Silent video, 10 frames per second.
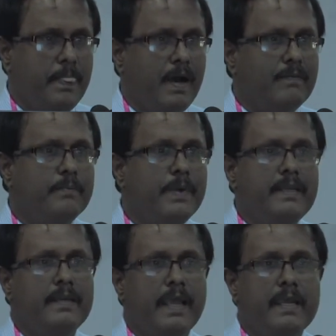our
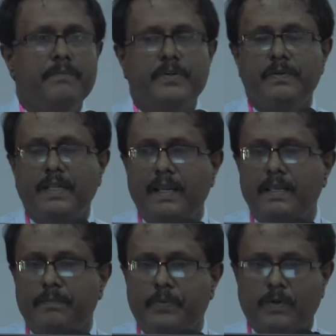main aim to delay
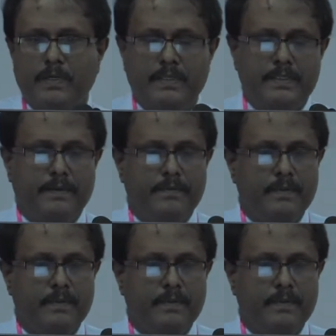the progression.